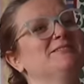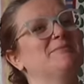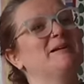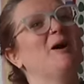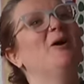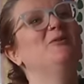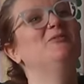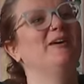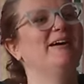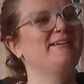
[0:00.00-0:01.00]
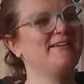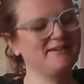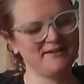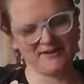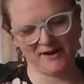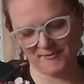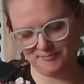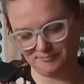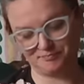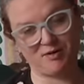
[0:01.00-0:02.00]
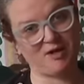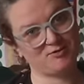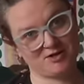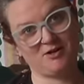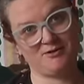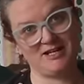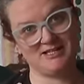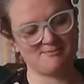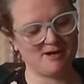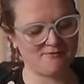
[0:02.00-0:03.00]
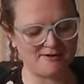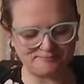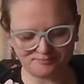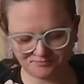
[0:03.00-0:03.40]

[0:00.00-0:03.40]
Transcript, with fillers: to be over, um, but I also know it needs to be over